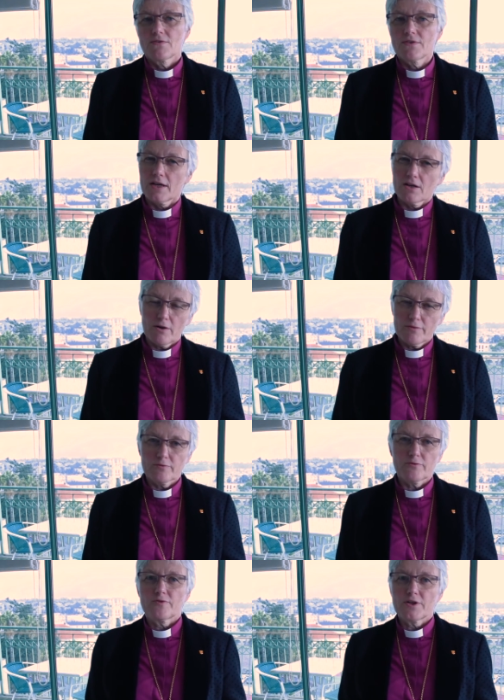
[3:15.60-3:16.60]
they often
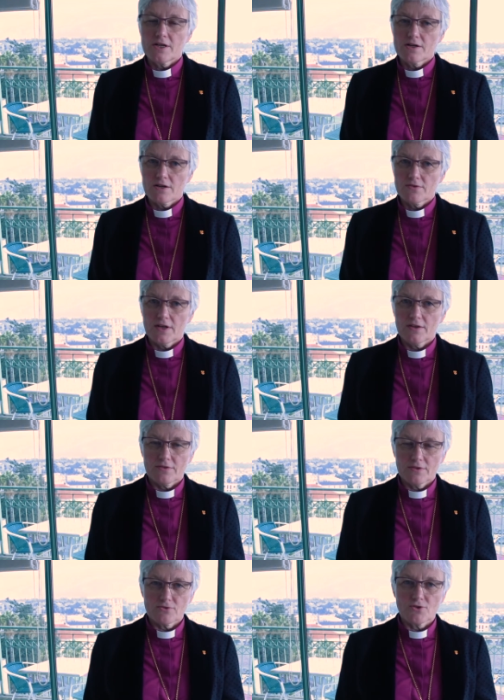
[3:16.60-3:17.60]
fear
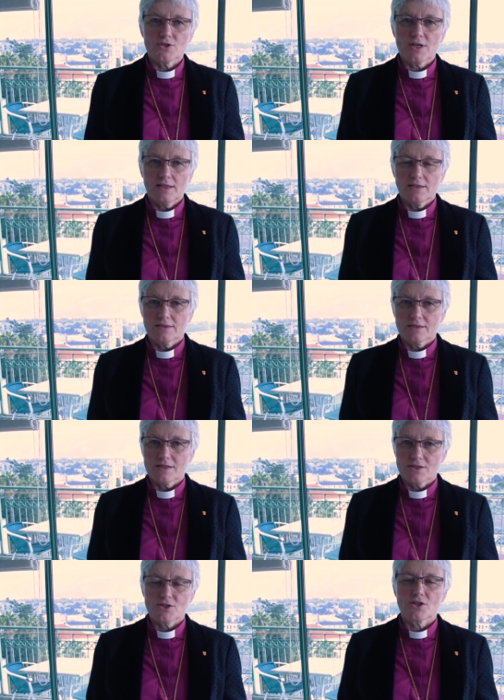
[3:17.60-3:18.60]
that the result
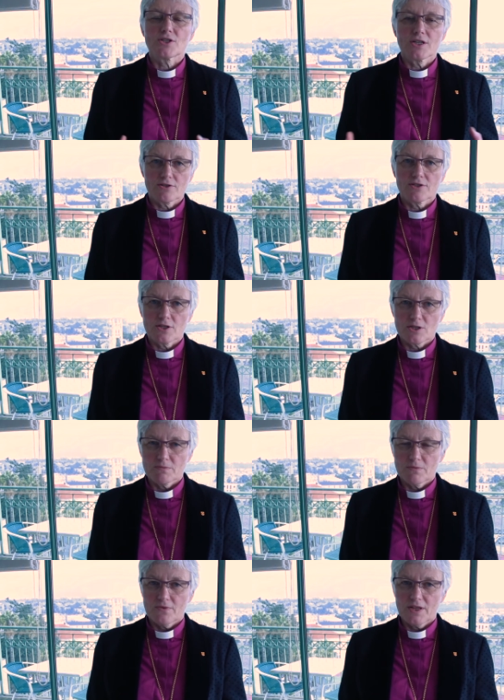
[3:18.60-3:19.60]
is
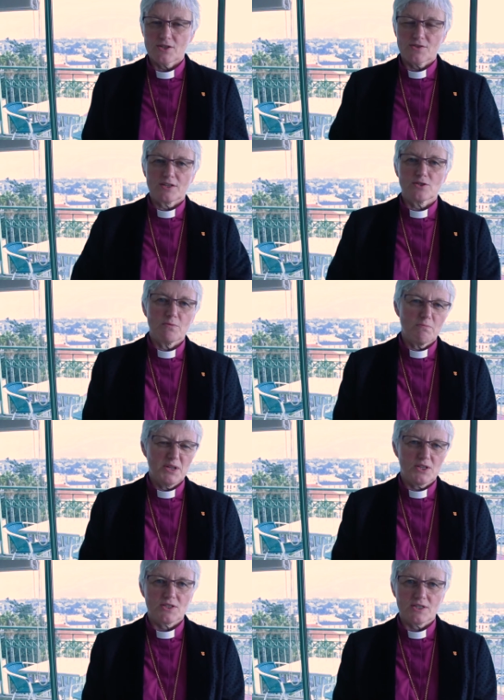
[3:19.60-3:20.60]
syncretism, that is, that you
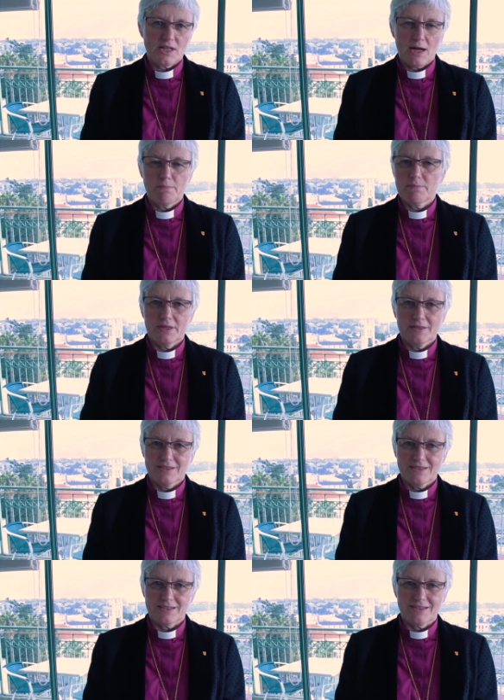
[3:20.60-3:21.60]
mix it up and
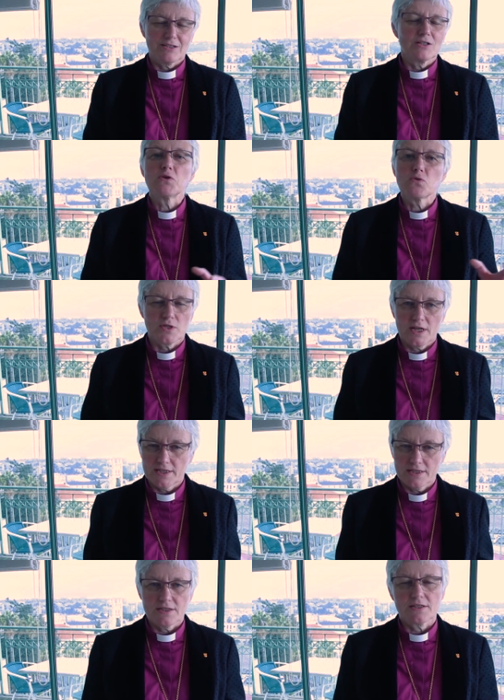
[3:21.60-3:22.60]
lose
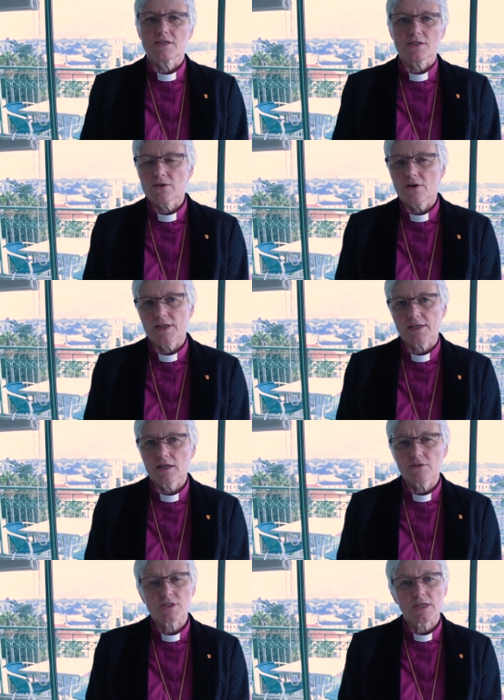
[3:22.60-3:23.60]
identities and all that
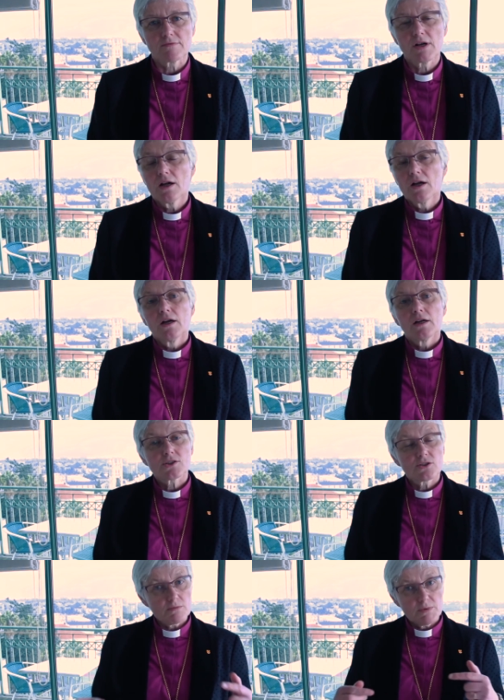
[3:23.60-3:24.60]
kind of stuff.
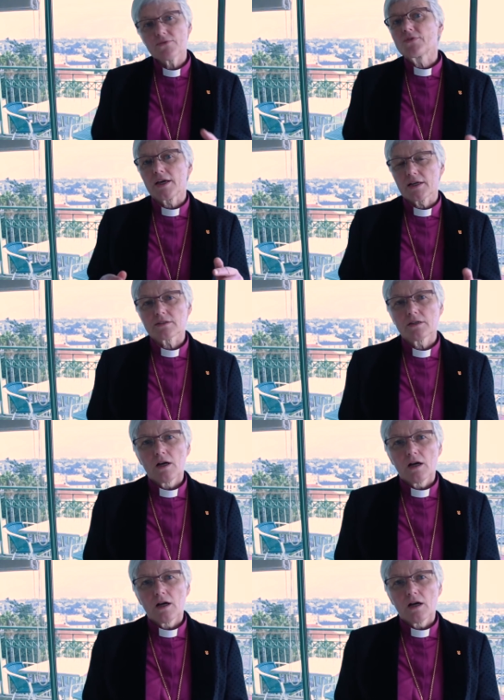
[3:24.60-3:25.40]
It's not about that.